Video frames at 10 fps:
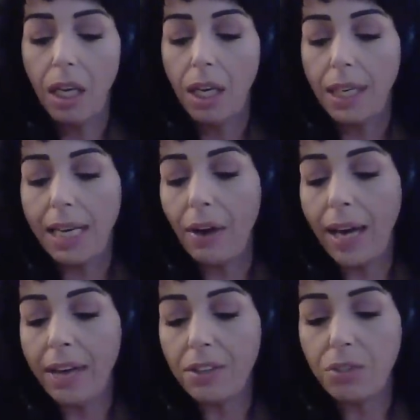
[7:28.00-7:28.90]
Now,
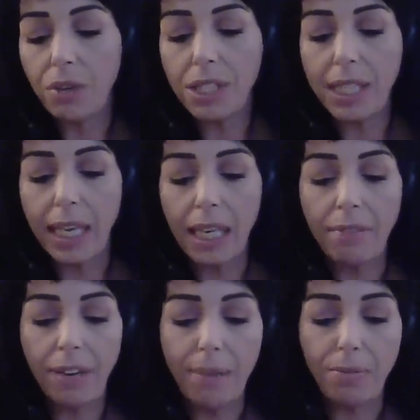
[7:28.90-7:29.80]
at or towards the end
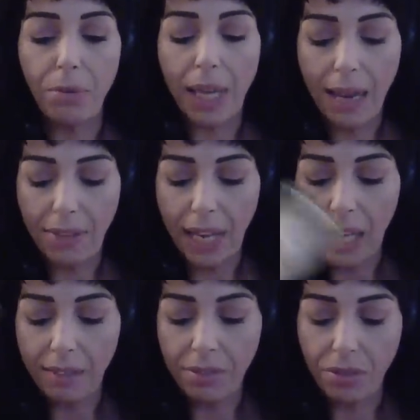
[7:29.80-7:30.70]
of April, we have the
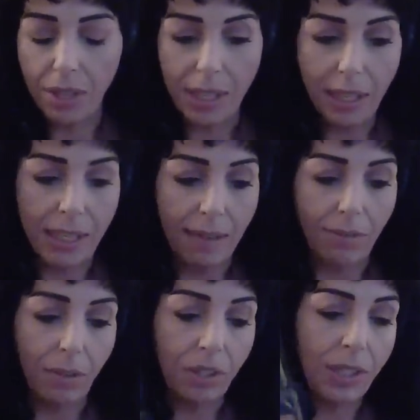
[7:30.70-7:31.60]
Eight of Swords and the
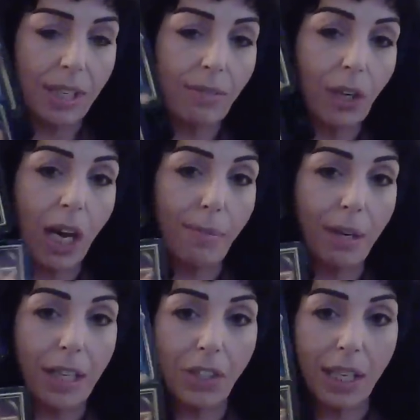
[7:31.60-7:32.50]
Devil, which is never a
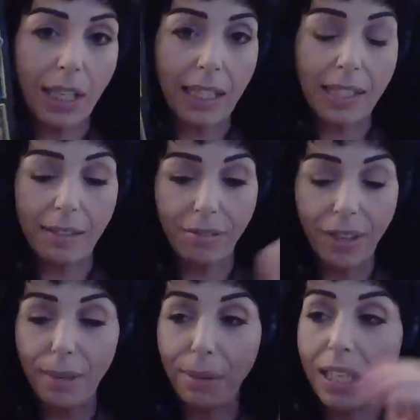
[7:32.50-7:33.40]
combination I like to see for
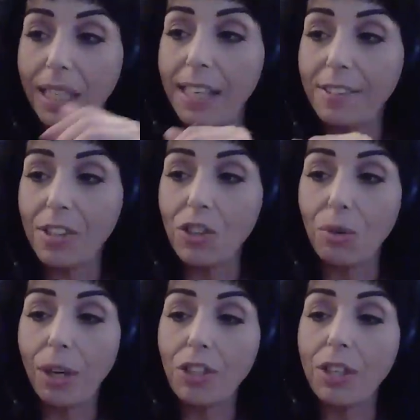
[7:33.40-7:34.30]
anybody in any
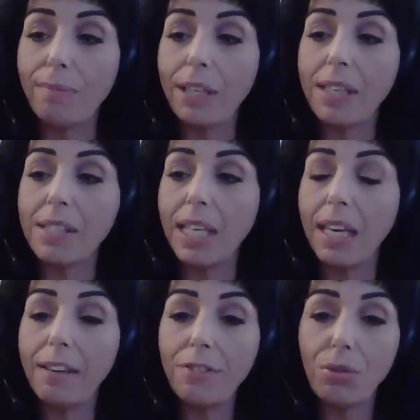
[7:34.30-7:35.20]
situation, because the
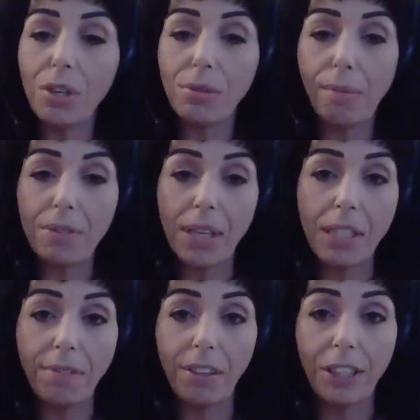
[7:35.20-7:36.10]
Eight of Swords
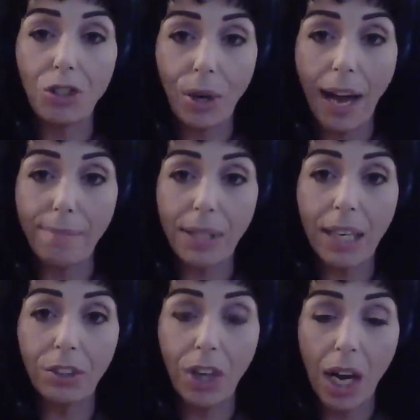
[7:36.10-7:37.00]
represents feeling trapped,
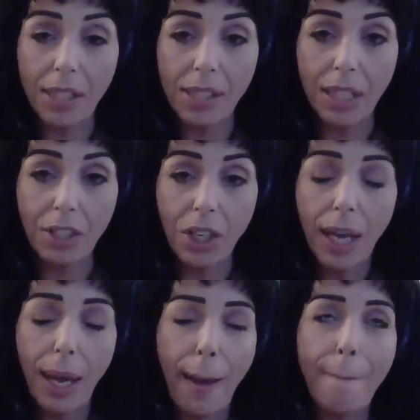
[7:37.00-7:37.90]
held hostage.
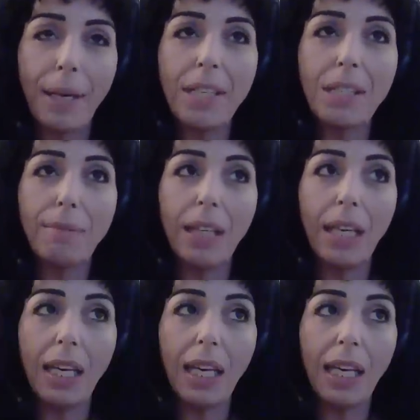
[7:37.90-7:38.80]
But it's
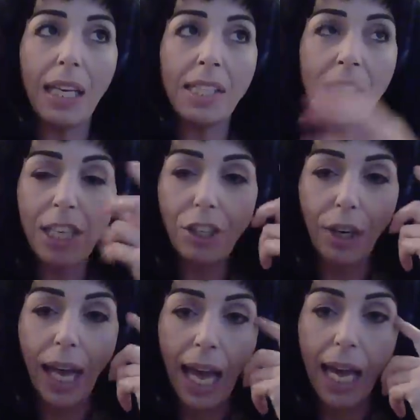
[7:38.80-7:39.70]
in
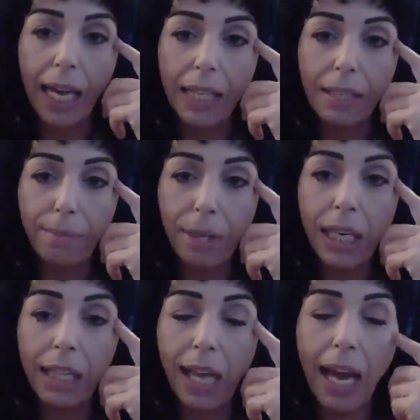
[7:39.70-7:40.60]
your head,
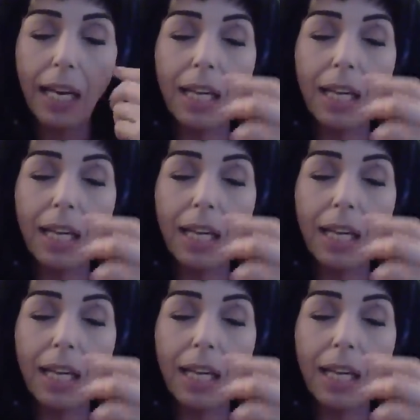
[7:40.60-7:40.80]
meaning that